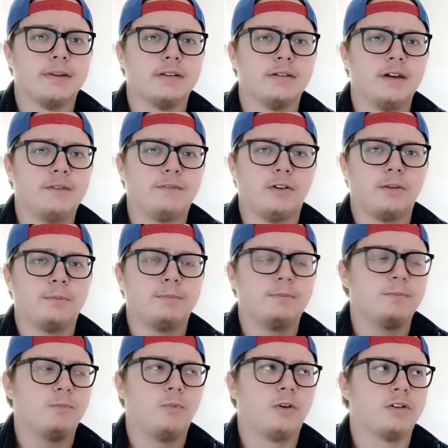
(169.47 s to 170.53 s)
for
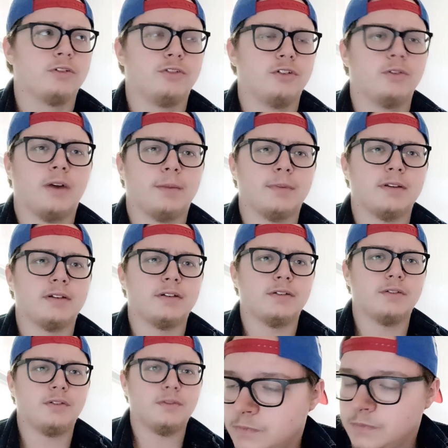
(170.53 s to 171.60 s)
one or two
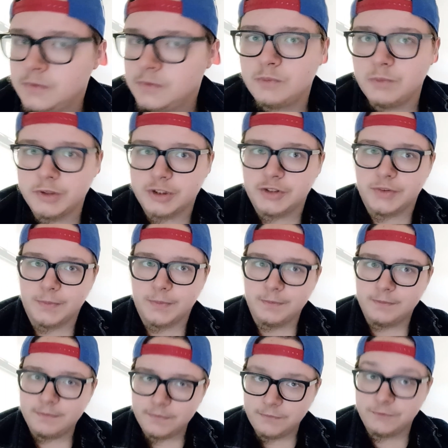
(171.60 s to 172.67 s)
emulators, which is
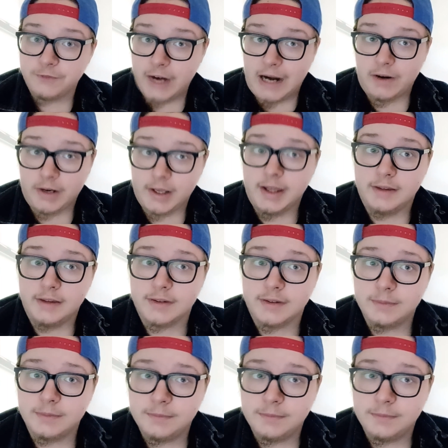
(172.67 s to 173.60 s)
very easy.